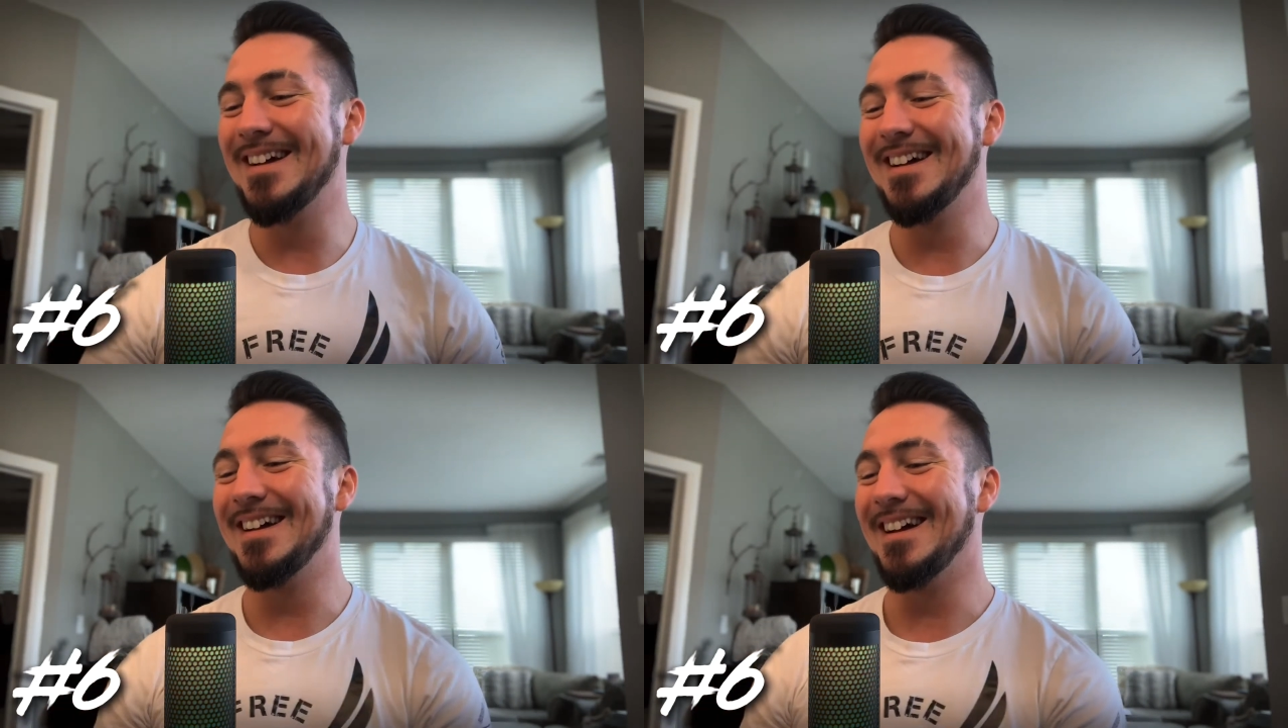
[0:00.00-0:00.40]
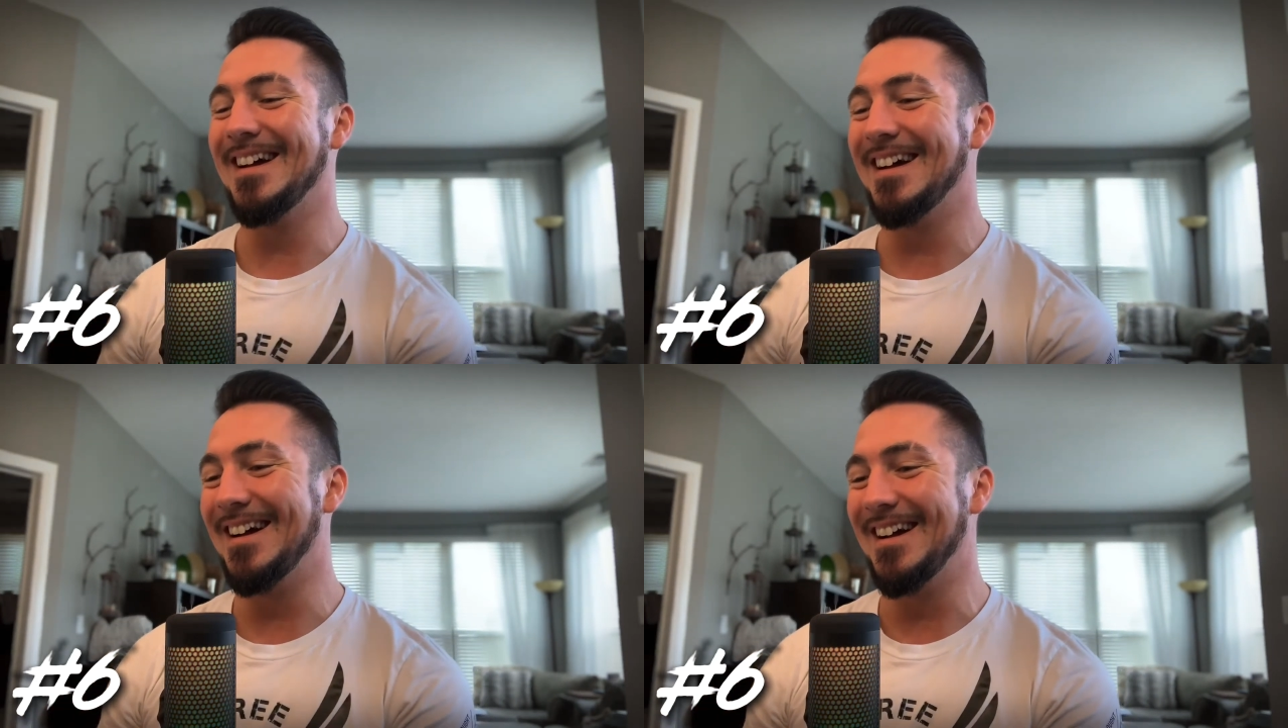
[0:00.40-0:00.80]

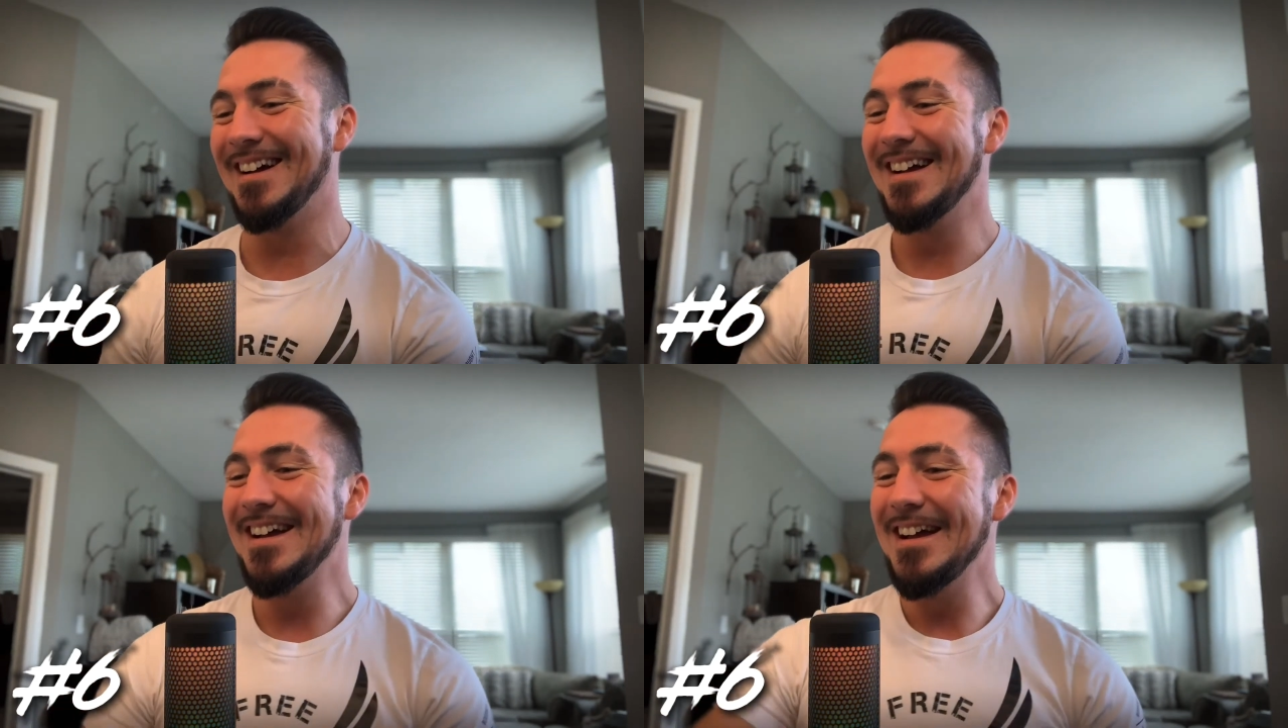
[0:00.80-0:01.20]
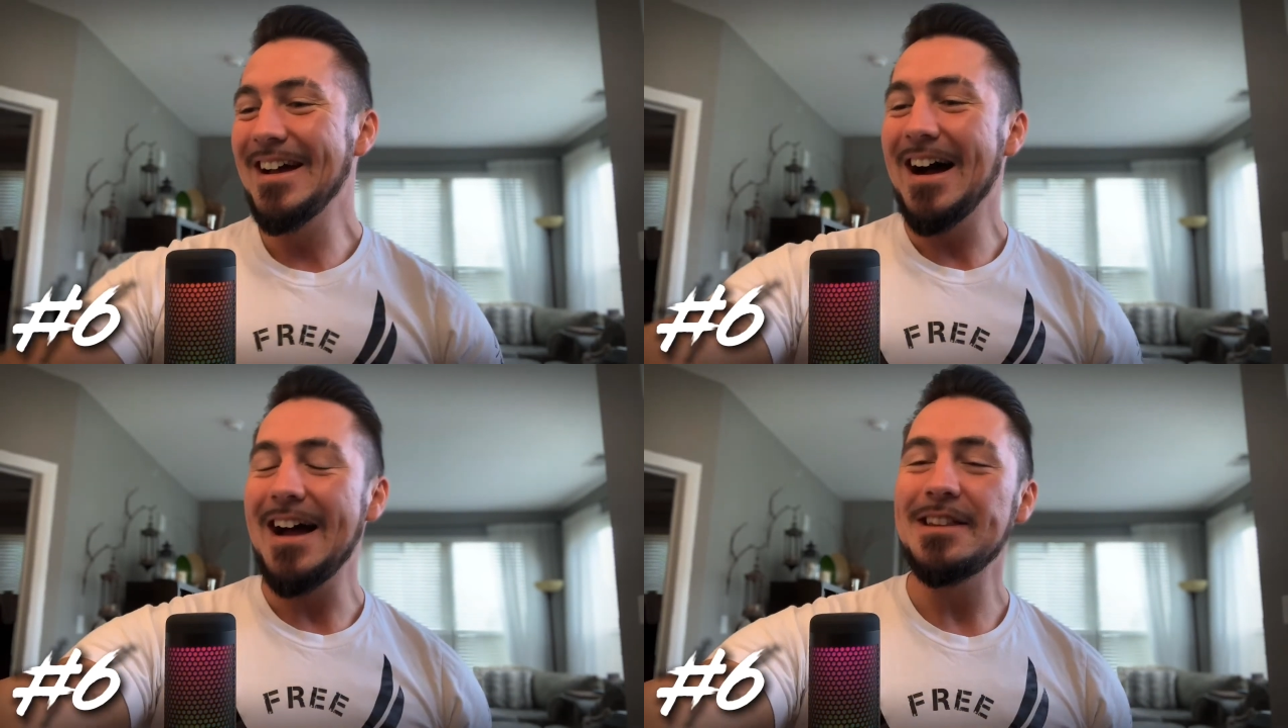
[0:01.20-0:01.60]

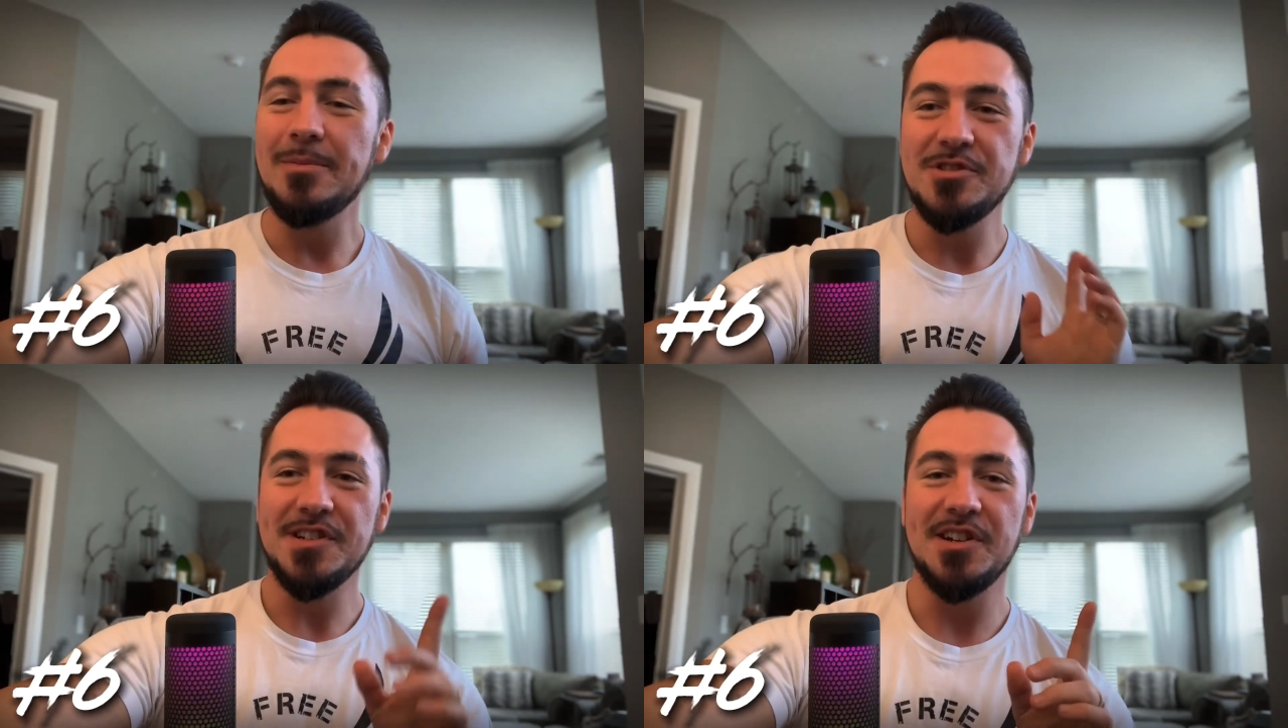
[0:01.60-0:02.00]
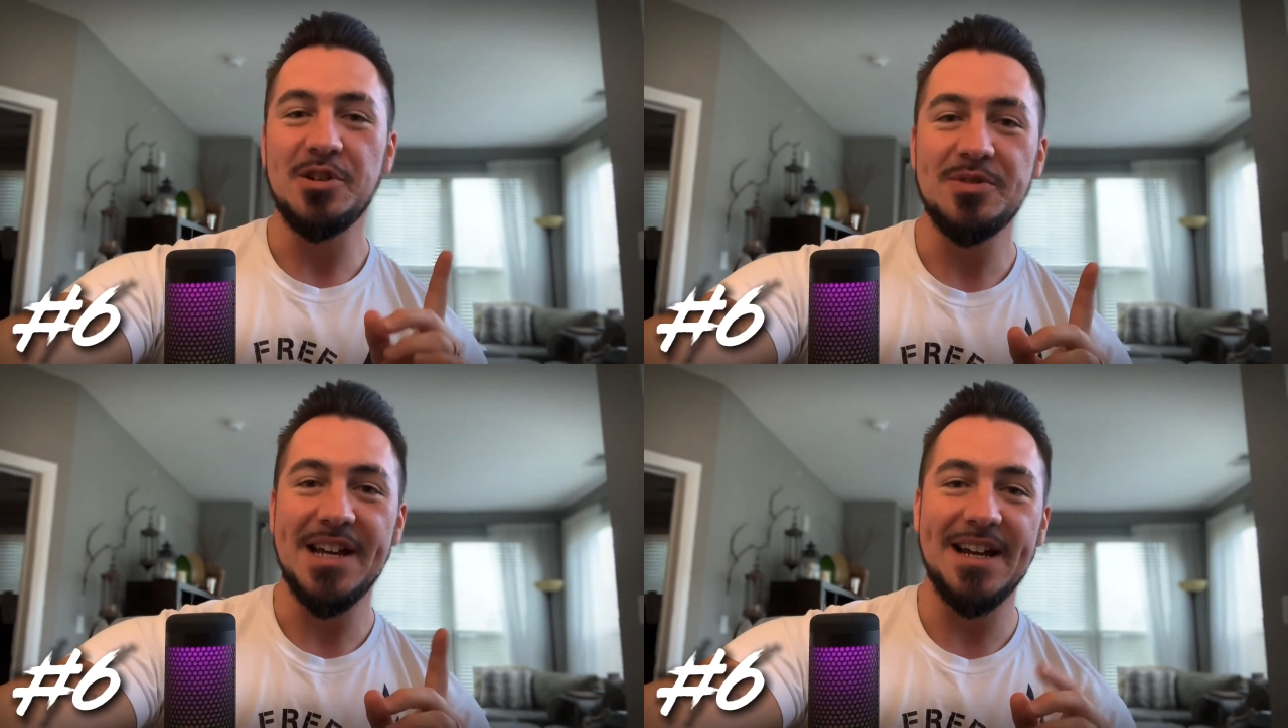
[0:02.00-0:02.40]
I think I'm just going to
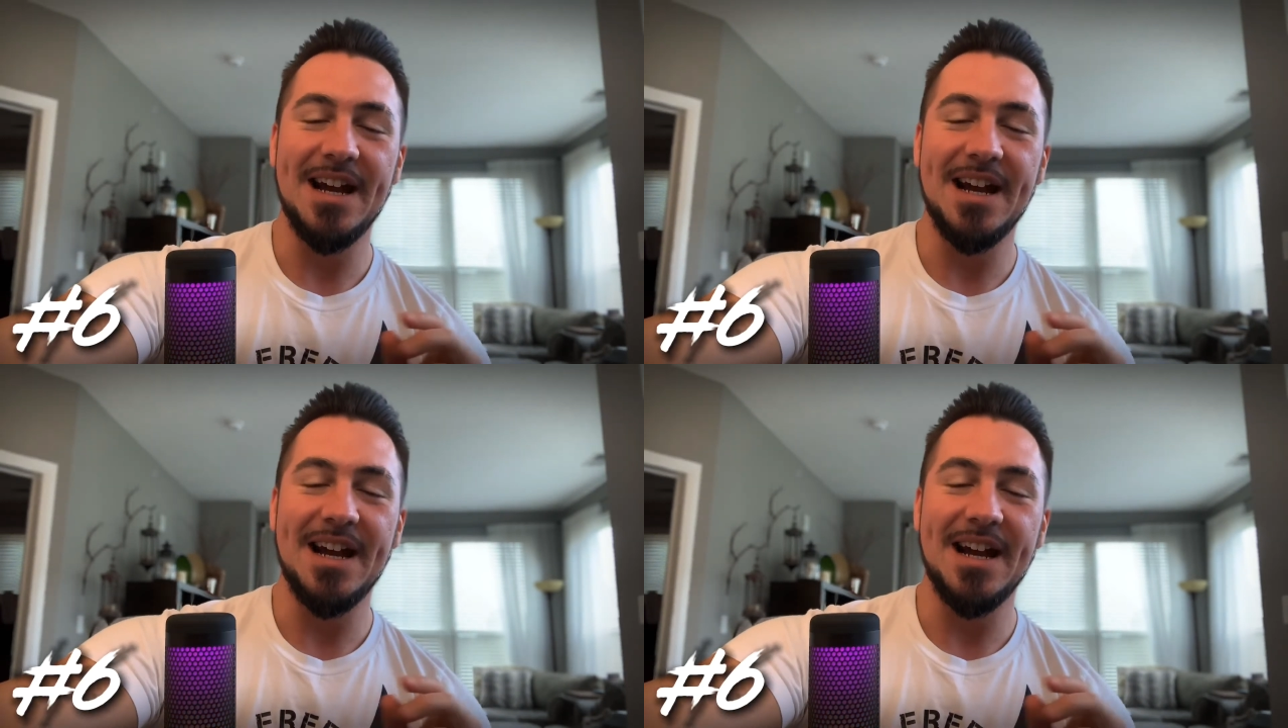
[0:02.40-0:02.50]
do 10.